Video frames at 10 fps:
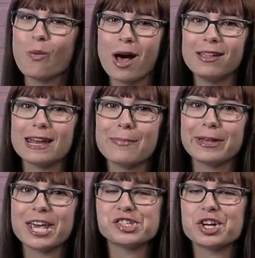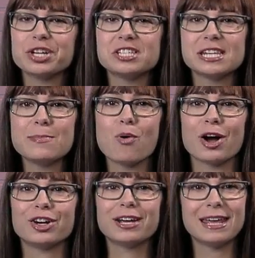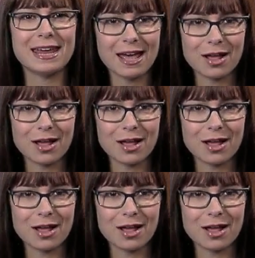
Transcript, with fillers: Well, an application called Sleepwalker can